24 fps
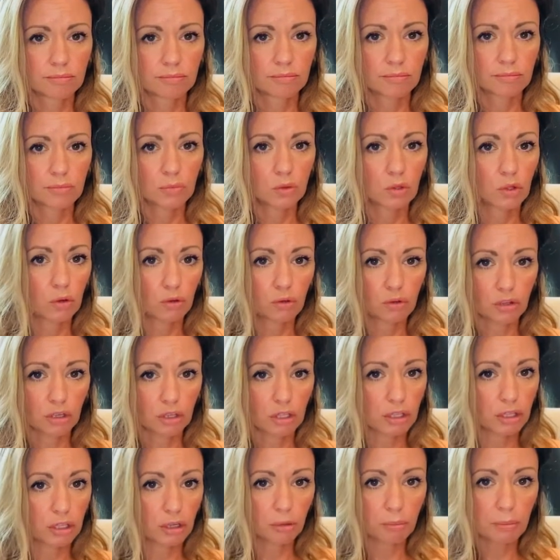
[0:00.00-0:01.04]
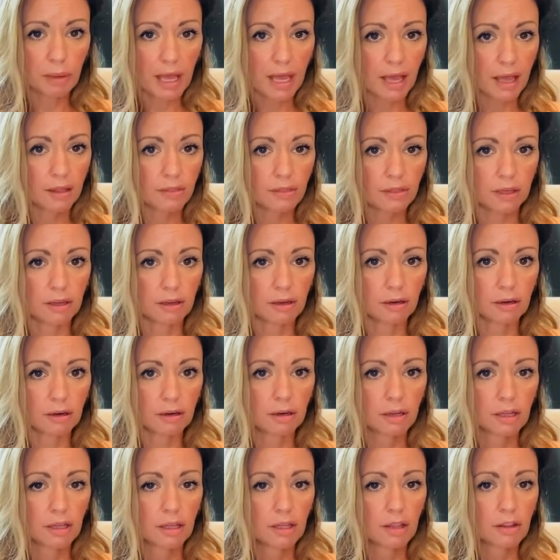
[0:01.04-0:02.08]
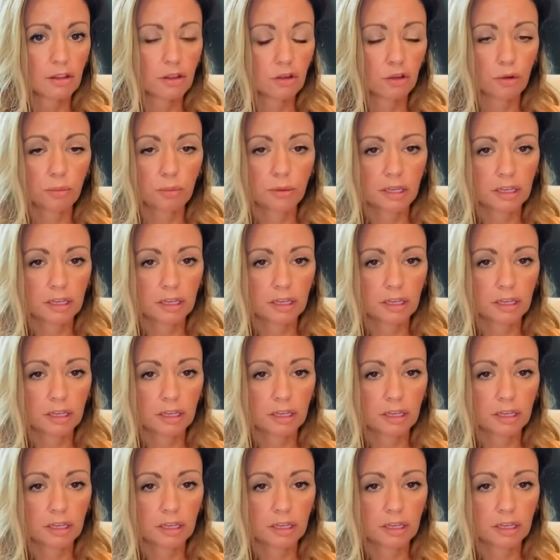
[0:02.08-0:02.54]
There's a clear path here that you're being